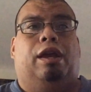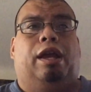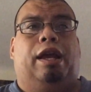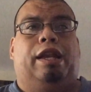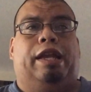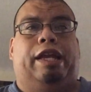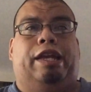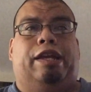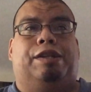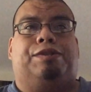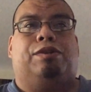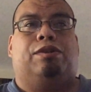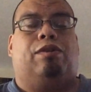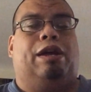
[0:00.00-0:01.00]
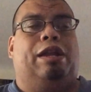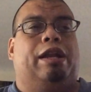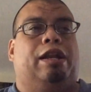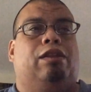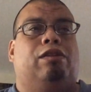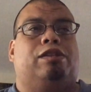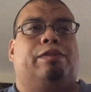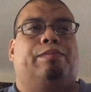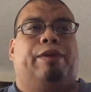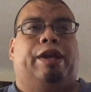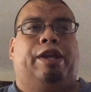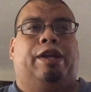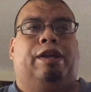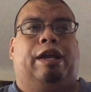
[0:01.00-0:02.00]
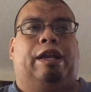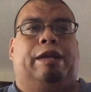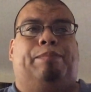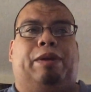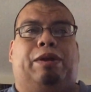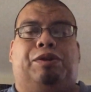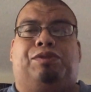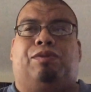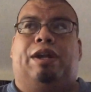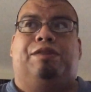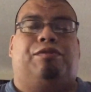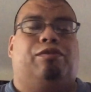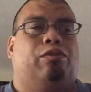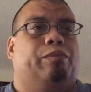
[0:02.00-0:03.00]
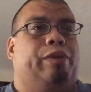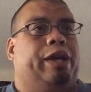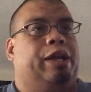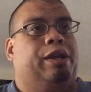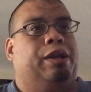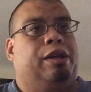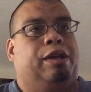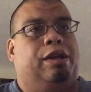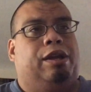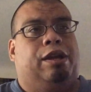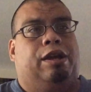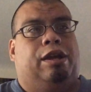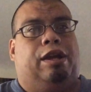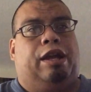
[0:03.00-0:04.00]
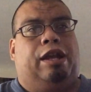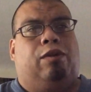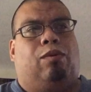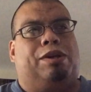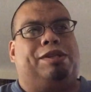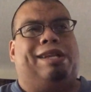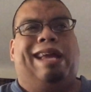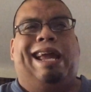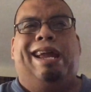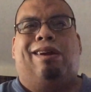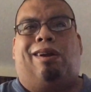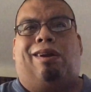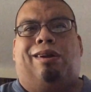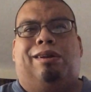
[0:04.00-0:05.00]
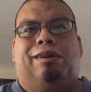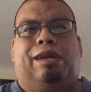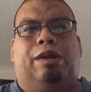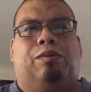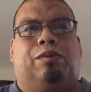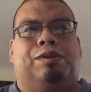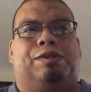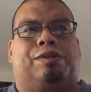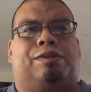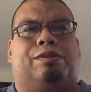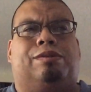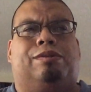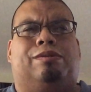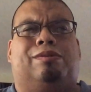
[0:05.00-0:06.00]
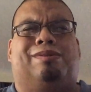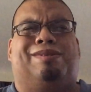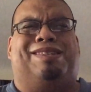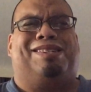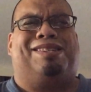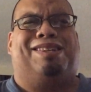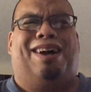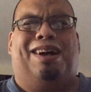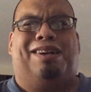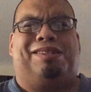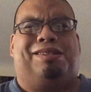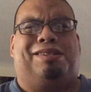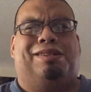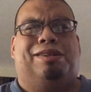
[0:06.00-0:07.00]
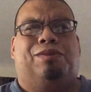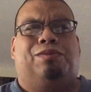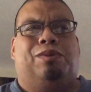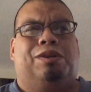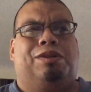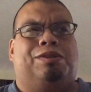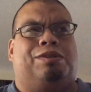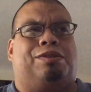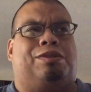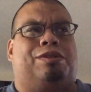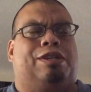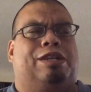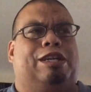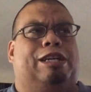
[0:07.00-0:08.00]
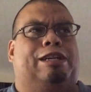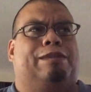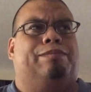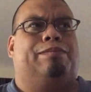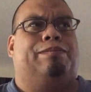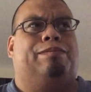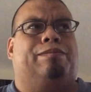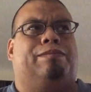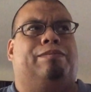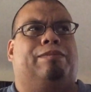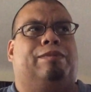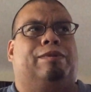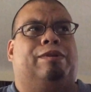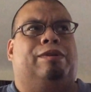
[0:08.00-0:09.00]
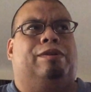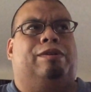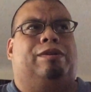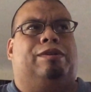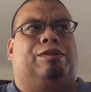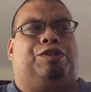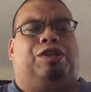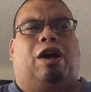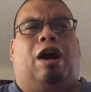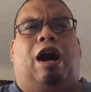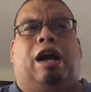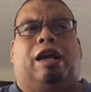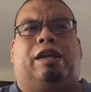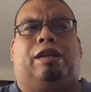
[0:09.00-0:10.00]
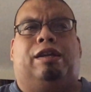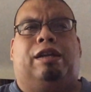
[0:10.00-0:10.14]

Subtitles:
And he turned around and he looked at me, and he pierced right through me. And it wasn't anger. It was disgust. It was shock.